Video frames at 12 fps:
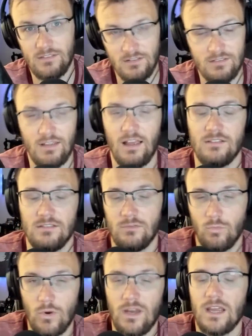success
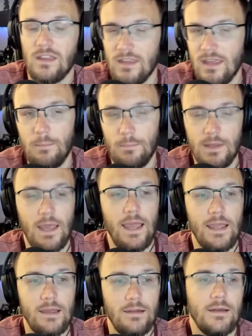winning in the
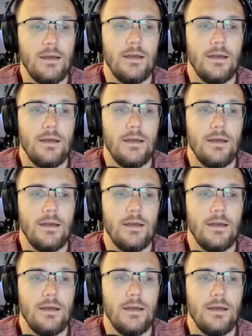NBA and